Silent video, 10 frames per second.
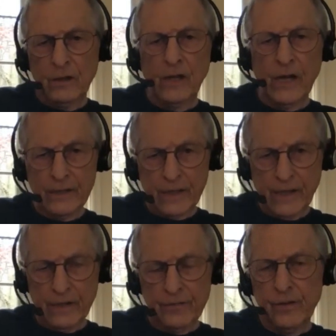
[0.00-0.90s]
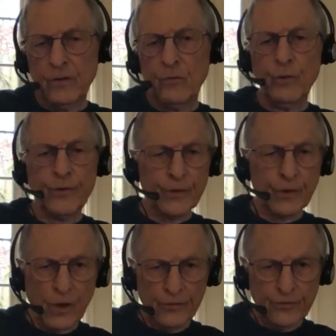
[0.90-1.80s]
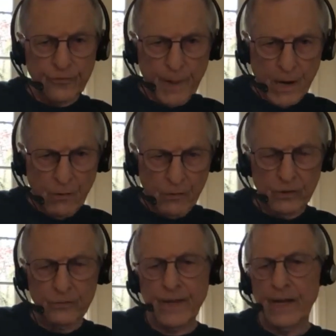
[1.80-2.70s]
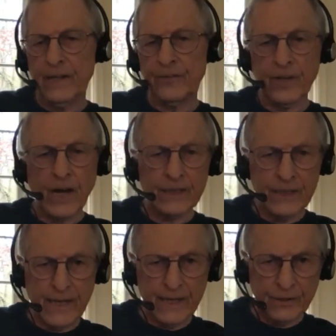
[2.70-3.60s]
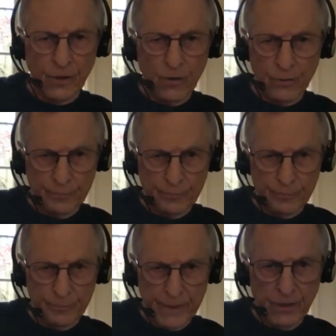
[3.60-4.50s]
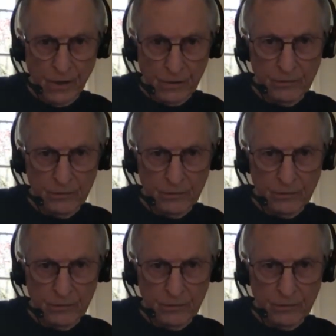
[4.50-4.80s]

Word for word: like that, with the loss of power, that it's not the end all and be all,